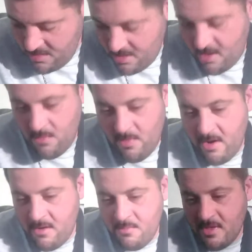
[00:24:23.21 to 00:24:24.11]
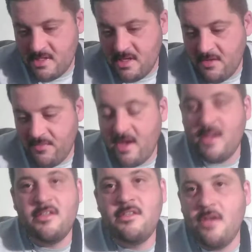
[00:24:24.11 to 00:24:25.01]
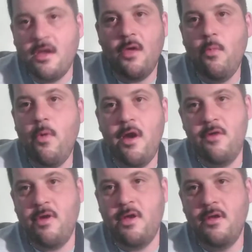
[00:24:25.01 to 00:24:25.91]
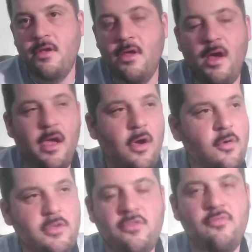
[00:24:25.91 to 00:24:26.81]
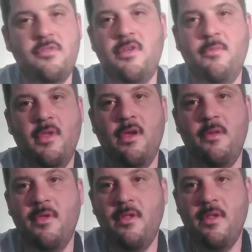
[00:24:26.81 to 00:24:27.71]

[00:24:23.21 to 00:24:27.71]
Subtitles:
And I wired it myself, and I suck at wiring. I always screw something up.